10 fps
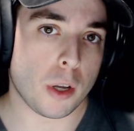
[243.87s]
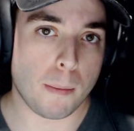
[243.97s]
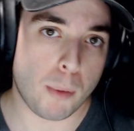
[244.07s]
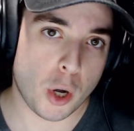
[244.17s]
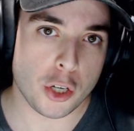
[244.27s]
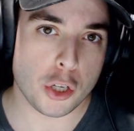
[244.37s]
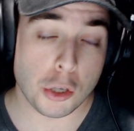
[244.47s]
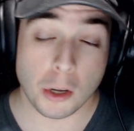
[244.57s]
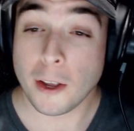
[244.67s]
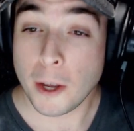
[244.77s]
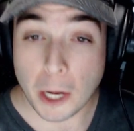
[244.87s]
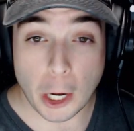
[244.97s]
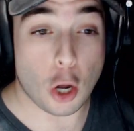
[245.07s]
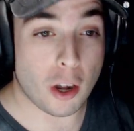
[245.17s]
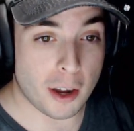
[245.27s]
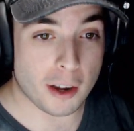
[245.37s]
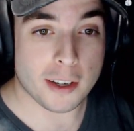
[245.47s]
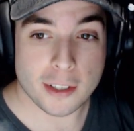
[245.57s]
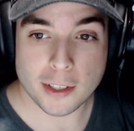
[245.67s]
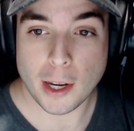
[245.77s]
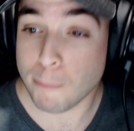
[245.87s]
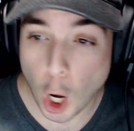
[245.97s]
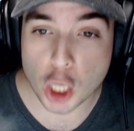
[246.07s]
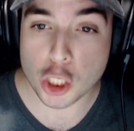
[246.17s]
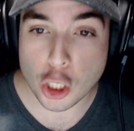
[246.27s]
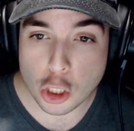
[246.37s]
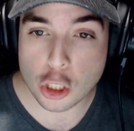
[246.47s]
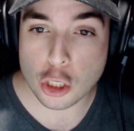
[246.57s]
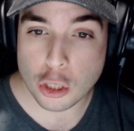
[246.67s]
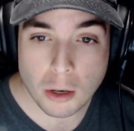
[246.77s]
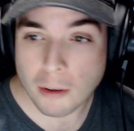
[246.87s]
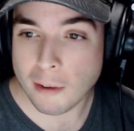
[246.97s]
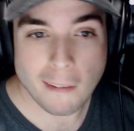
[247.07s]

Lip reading: W. Bush, he pauses,